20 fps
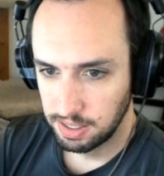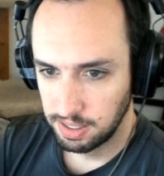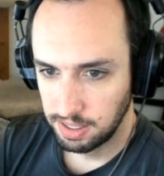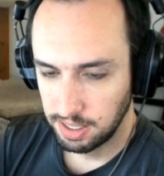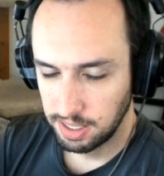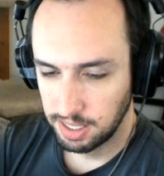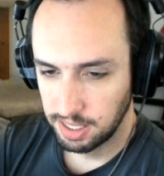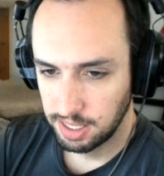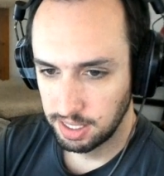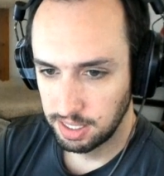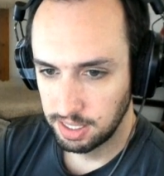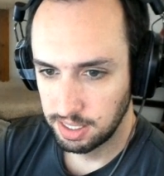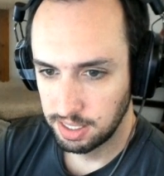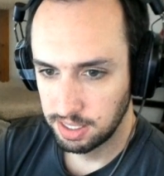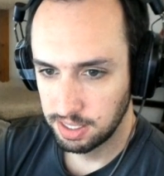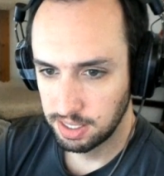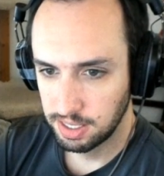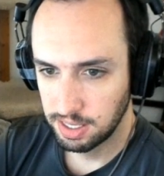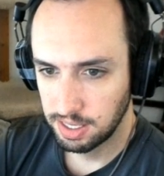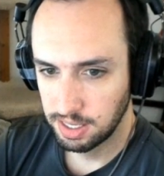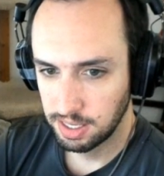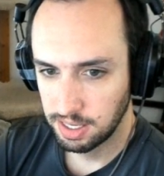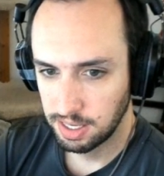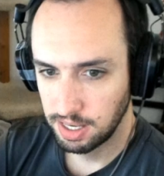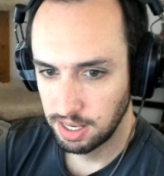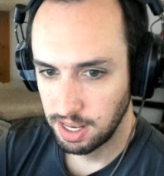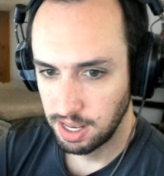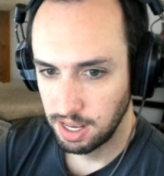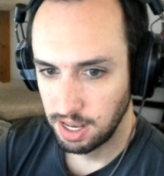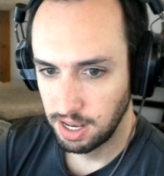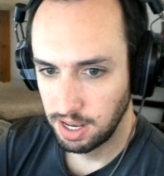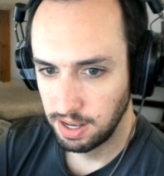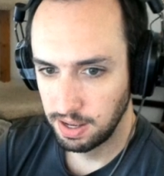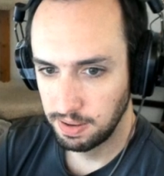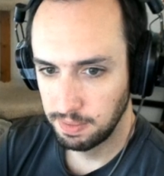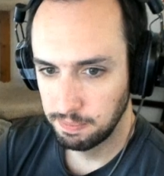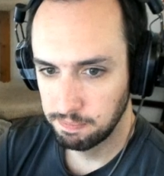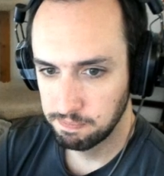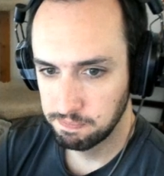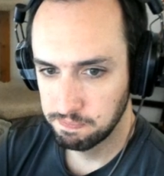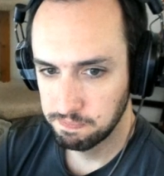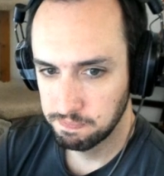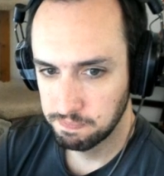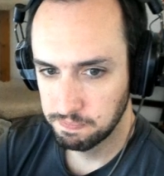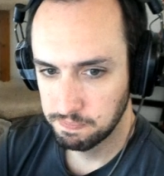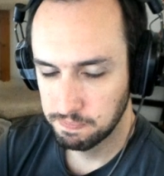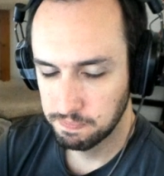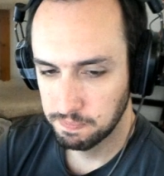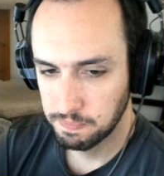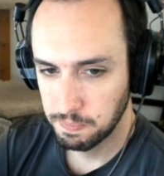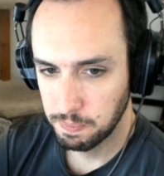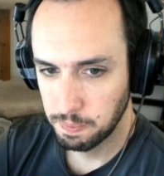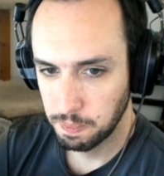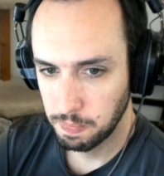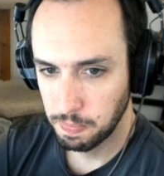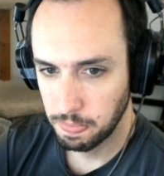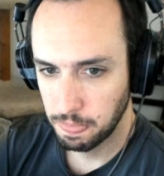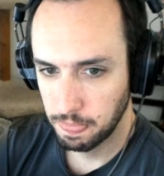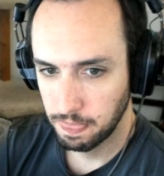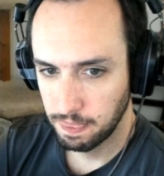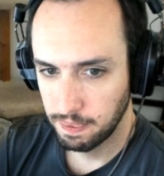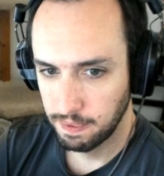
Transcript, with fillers: Yeah. Um, what else?